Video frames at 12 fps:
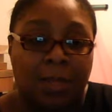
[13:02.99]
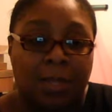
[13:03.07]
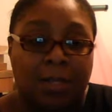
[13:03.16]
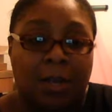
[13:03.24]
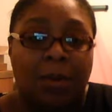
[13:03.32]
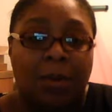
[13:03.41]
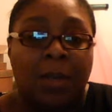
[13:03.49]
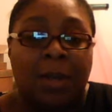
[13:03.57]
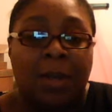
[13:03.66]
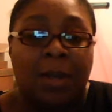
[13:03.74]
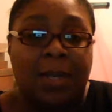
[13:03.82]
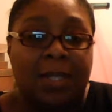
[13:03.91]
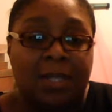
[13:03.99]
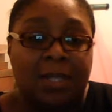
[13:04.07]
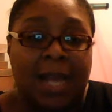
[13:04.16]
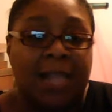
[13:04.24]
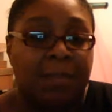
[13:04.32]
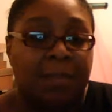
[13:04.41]
So, but it
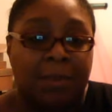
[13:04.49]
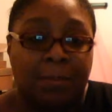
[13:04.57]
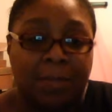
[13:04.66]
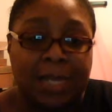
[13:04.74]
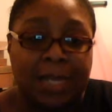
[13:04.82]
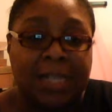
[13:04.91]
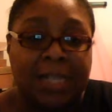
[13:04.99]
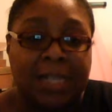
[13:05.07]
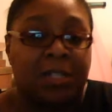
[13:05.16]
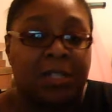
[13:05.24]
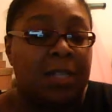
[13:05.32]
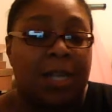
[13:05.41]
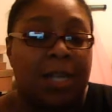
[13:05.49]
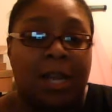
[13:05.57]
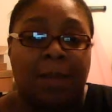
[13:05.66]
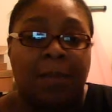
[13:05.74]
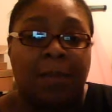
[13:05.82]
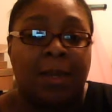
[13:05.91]
hasn't been bleached.
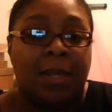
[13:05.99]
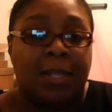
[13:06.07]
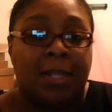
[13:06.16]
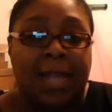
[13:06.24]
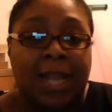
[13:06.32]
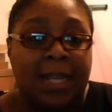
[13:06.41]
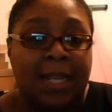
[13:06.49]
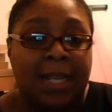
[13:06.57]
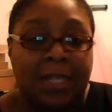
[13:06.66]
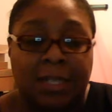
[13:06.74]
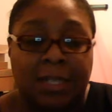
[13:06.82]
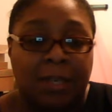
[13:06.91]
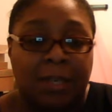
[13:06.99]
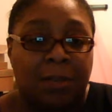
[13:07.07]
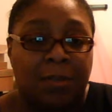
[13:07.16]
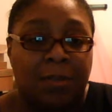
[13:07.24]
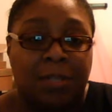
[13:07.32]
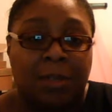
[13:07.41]
They didn't,
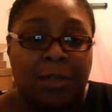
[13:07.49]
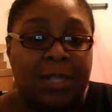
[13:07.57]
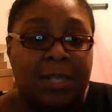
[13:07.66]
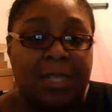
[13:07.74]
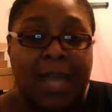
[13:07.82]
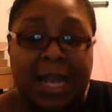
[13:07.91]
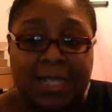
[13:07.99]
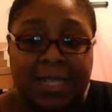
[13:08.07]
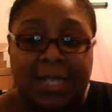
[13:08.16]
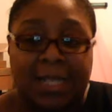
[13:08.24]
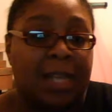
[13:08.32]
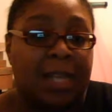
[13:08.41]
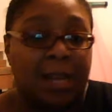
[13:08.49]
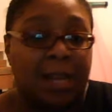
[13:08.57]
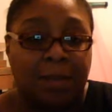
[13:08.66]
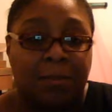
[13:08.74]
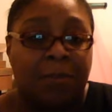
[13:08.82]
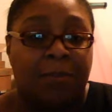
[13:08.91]
so it's as it
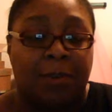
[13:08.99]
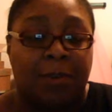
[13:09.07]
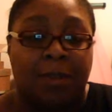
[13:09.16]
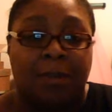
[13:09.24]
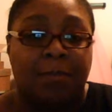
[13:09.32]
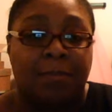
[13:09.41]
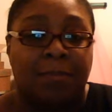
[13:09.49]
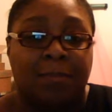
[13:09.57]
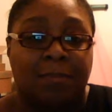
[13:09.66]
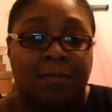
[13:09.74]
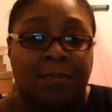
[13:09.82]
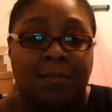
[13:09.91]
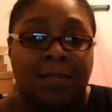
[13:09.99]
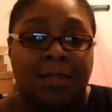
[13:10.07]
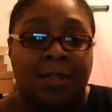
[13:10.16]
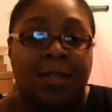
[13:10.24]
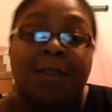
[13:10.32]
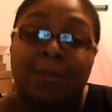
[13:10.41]
comes from.
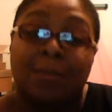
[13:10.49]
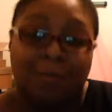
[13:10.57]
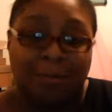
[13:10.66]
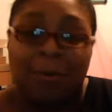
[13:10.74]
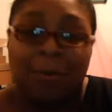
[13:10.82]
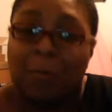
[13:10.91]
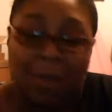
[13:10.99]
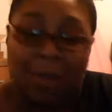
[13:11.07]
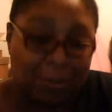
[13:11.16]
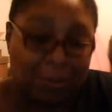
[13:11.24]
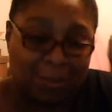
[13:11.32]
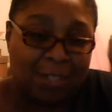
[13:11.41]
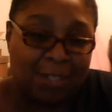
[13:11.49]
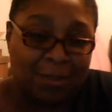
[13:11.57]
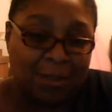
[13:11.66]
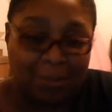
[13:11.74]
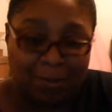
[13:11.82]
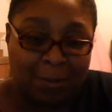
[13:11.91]
Well, we all know where silk
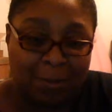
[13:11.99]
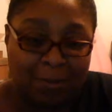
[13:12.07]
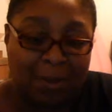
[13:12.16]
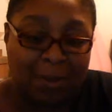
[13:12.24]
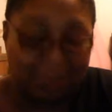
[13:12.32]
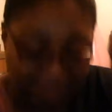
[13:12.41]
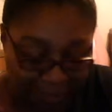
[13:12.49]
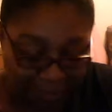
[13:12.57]
comes from. Okay.